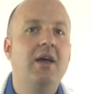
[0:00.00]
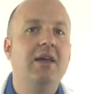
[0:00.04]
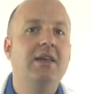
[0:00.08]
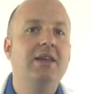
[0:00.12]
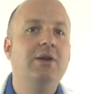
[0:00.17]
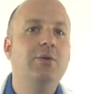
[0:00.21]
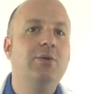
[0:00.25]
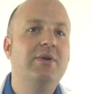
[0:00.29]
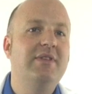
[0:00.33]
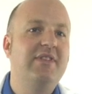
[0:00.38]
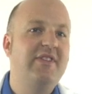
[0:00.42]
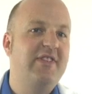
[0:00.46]

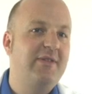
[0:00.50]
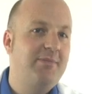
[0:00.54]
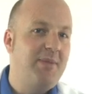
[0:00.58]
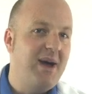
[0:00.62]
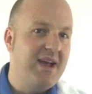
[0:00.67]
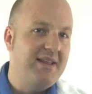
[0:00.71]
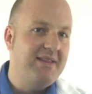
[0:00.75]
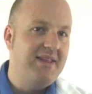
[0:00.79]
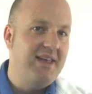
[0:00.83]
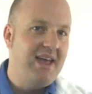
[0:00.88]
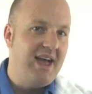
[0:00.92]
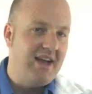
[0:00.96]
You
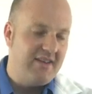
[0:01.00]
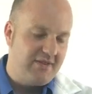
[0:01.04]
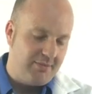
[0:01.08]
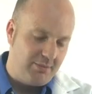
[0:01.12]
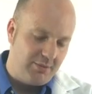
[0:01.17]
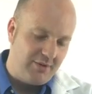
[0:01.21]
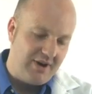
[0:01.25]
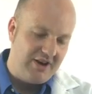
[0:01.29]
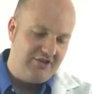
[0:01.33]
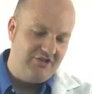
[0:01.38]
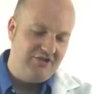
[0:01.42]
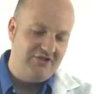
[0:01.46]
inspect the
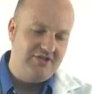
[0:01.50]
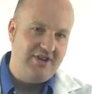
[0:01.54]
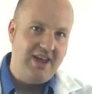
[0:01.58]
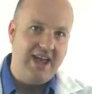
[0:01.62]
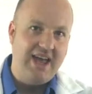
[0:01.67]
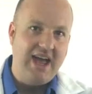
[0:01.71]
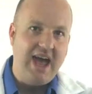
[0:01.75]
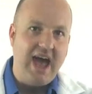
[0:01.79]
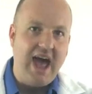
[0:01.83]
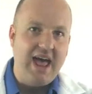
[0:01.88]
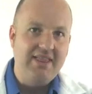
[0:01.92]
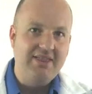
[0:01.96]
expiration
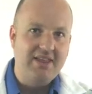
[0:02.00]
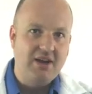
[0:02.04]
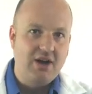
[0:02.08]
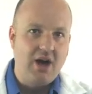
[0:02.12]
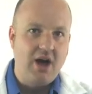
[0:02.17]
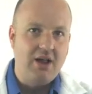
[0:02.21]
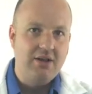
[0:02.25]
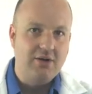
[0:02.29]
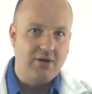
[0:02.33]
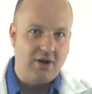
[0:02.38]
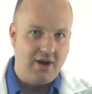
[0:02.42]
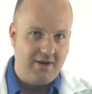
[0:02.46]
date and the
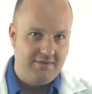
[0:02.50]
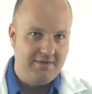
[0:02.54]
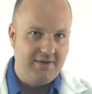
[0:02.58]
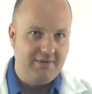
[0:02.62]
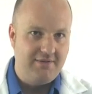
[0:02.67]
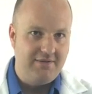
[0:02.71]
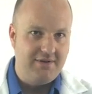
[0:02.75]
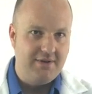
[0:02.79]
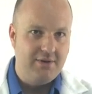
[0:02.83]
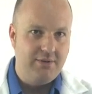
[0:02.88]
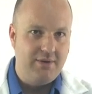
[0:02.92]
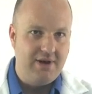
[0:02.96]
color of the
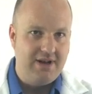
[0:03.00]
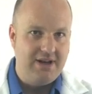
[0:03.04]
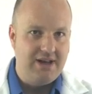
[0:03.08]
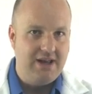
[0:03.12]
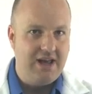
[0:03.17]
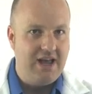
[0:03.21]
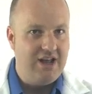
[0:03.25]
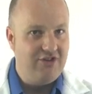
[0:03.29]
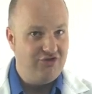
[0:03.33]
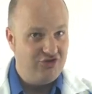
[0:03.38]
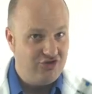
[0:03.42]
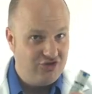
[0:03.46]
fluid.
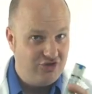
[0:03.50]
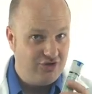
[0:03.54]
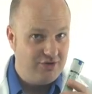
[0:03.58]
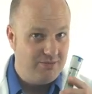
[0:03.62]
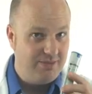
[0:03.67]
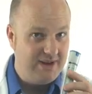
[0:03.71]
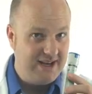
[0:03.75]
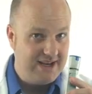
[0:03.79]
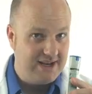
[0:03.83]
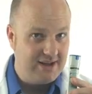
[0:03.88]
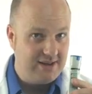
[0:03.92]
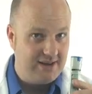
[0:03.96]
It should
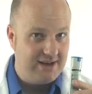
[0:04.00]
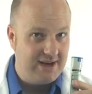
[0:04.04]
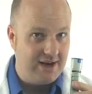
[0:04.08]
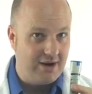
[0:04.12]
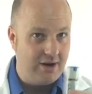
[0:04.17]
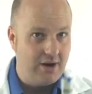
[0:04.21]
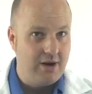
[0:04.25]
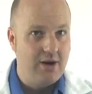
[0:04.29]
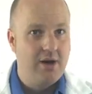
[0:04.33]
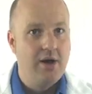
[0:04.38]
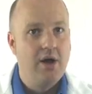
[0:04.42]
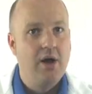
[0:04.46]
be
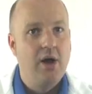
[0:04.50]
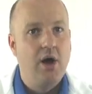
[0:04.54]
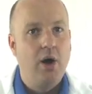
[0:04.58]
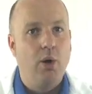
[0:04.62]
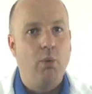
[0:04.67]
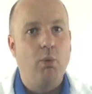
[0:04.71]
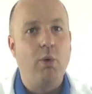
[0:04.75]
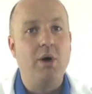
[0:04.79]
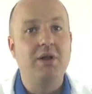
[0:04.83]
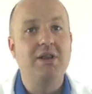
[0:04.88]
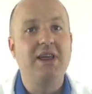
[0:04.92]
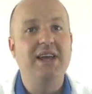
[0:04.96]
clear.
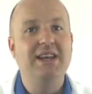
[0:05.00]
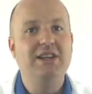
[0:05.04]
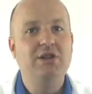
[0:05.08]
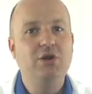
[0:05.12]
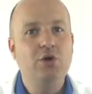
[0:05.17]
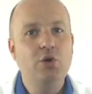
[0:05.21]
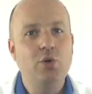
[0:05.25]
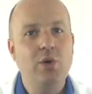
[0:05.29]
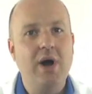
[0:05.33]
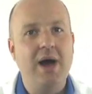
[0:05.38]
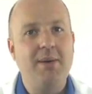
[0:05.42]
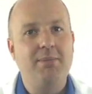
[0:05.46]
While a
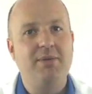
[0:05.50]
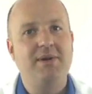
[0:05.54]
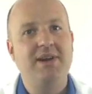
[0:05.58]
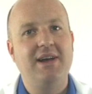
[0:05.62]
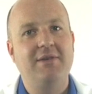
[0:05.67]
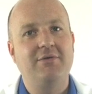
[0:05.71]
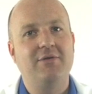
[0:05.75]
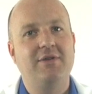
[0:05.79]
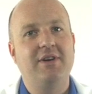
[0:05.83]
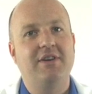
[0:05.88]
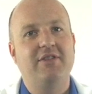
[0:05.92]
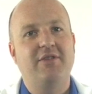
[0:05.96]
new
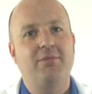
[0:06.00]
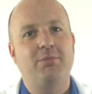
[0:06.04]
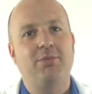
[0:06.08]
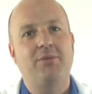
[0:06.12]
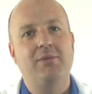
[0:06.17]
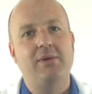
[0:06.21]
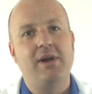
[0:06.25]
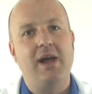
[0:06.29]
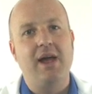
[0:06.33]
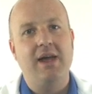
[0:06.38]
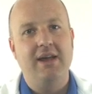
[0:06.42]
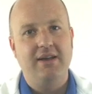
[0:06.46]
epinephrine
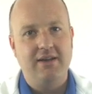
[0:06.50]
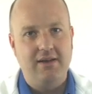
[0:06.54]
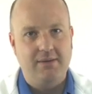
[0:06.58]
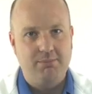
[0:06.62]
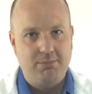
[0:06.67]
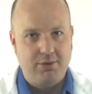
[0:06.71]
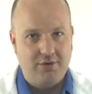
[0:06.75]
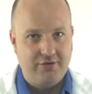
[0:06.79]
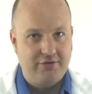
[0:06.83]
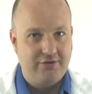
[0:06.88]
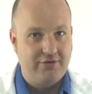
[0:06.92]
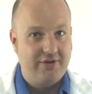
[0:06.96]

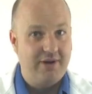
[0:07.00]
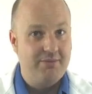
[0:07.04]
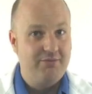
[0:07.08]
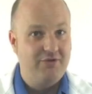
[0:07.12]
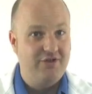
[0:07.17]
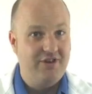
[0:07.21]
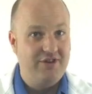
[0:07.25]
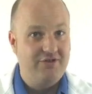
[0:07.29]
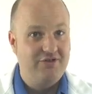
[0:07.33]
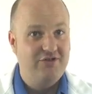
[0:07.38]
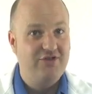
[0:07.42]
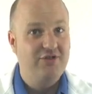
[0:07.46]

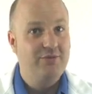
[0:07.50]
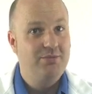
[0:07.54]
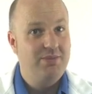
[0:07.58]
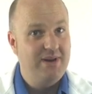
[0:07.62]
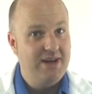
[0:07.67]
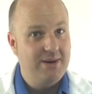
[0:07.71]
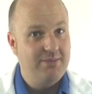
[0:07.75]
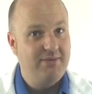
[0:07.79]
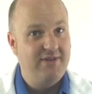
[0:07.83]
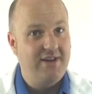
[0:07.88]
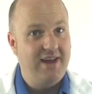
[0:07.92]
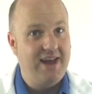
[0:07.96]
prescription should
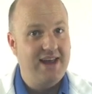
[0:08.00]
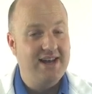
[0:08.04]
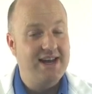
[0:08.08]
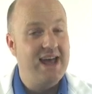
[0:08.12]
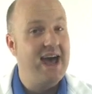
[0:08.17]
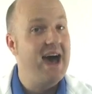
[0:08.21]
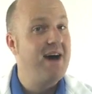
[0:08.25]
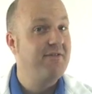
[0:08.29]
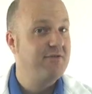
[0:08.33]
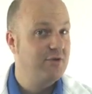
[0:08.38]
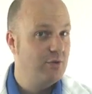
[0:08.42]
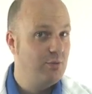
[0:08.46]
be obtained
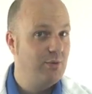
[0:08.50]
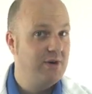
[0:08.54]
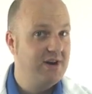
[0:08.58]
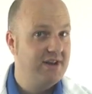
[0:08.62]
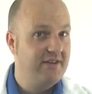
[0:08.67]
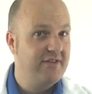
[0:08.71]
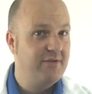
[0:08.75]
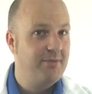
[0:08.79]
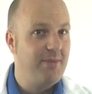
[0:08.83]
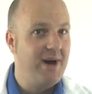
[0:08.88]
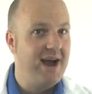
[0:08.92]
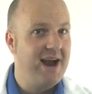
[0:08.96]
after one
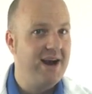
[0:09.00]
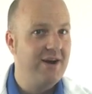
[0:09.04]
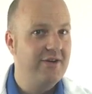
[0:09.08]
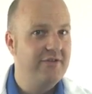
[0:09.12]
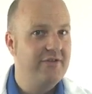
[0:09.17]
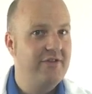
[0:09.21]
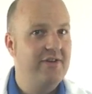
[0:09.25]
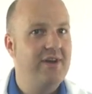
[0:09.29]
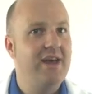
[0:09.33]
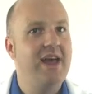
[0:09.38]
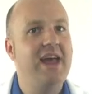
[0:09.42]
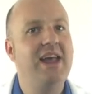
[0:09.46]

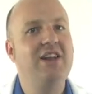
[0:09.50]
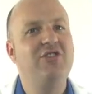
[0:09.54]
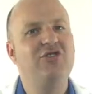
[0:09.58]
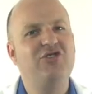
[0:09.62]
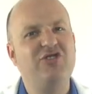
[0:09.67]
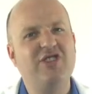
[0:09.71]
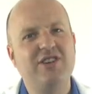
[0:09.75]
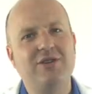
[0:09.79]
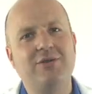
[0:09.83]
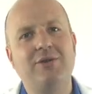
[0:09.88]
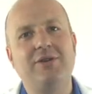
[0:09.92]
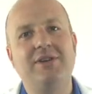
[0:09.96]
expires, in
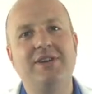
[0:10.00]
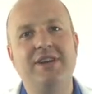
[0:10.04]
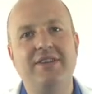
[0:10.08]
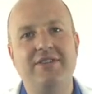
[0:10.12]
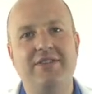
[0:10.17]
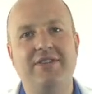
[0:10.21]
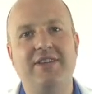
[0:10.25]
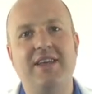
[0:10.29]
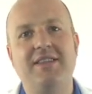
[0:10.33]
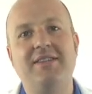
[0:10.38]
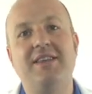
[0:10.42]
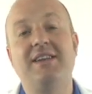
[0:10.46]
general it is
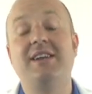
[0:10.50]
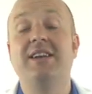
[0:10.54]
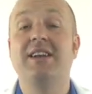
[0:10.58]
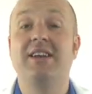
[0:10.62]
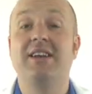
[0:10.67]
said that an